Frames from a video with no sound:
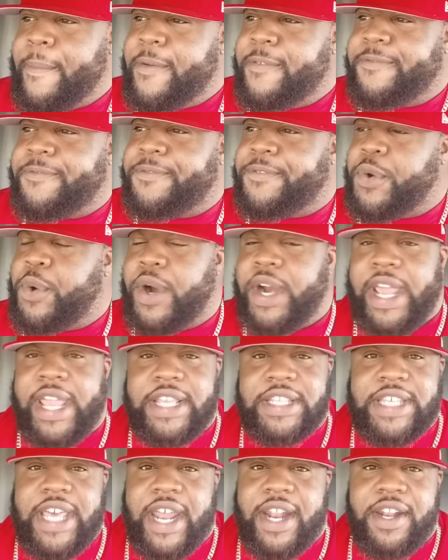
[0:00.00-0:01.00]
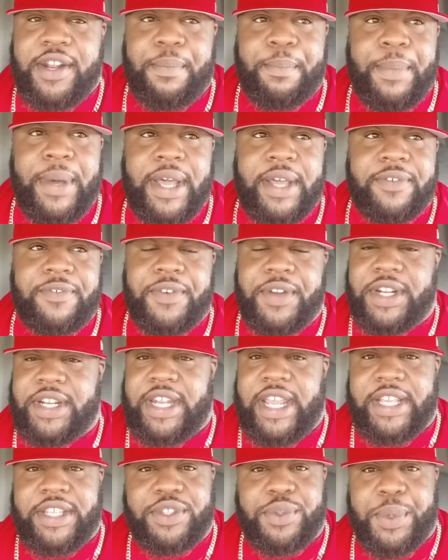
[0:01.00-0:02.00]
4 days out of the month for the
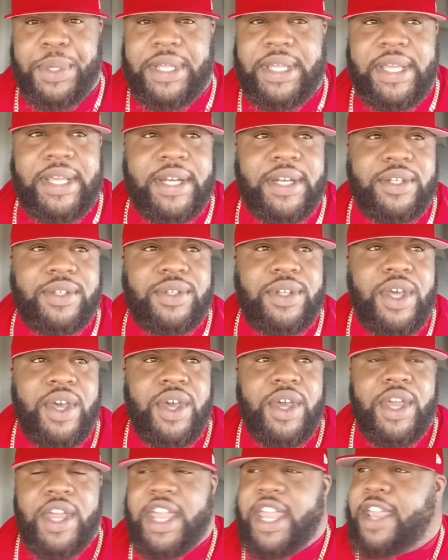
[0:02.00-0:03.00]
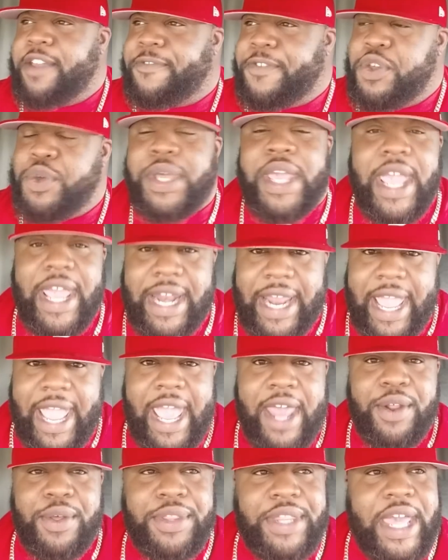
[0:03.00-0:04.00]
next 3 years. If you can't
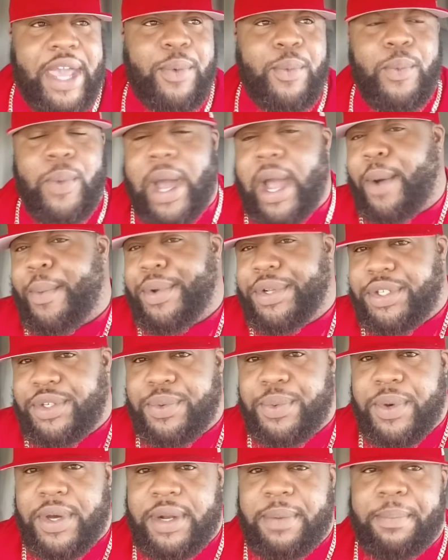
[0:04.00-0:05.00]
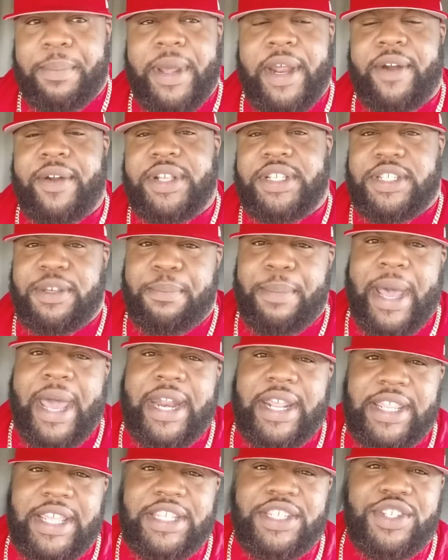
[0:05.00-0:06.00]
handle that, why would you want to marry
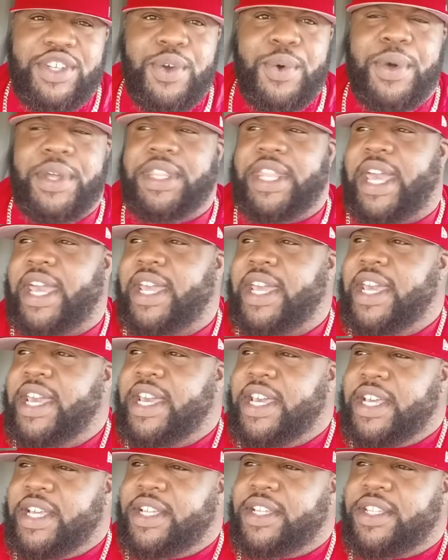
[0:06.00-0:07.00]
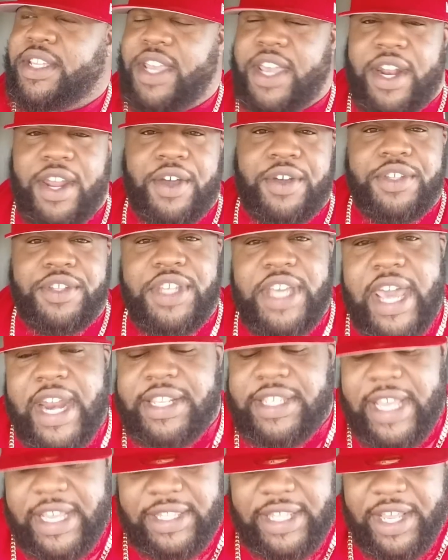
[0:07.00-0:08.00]
somebody that's doing that? You got
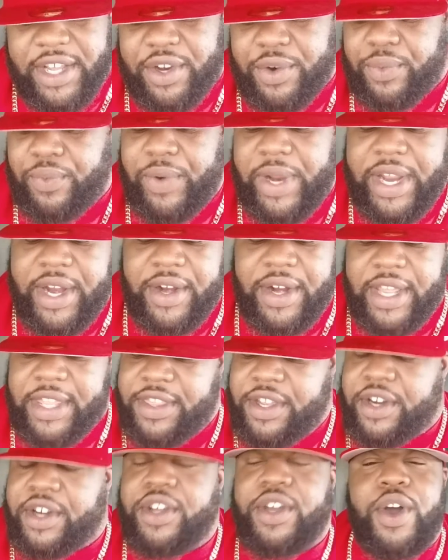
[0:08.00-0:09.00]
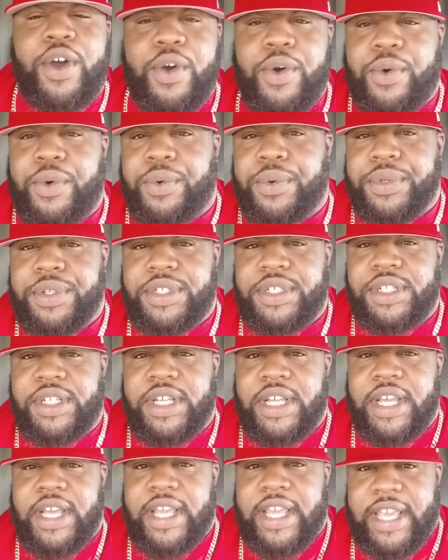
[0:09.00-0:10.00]
to take their career and their goals
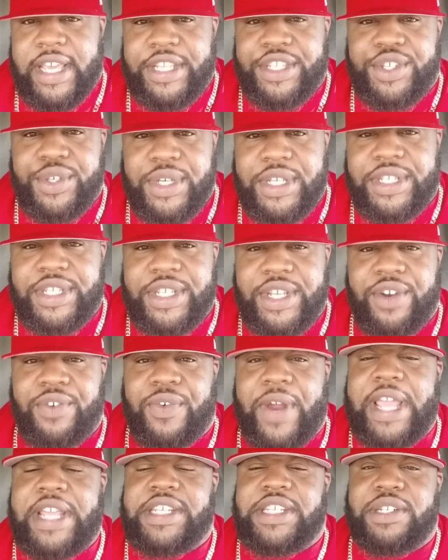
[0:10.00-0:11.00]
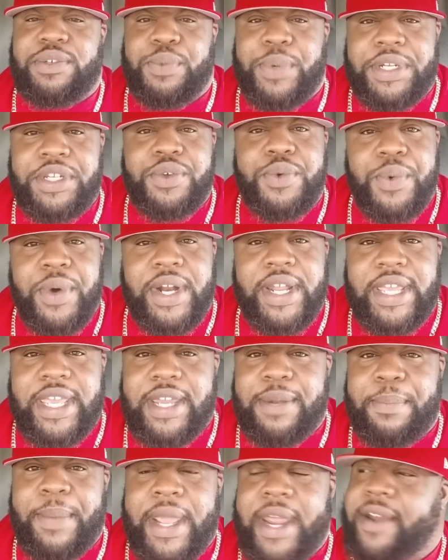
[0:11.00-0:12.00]
into consideration when you want to
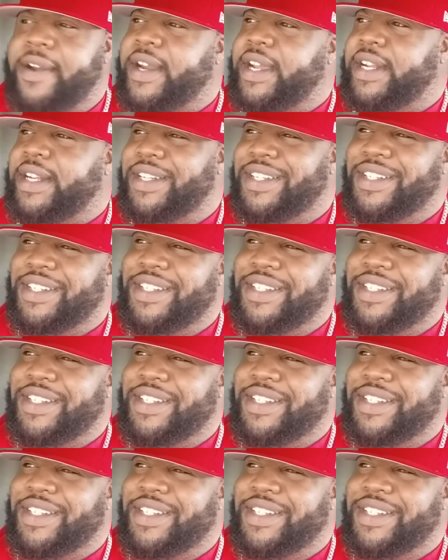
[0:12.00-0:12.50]
get married.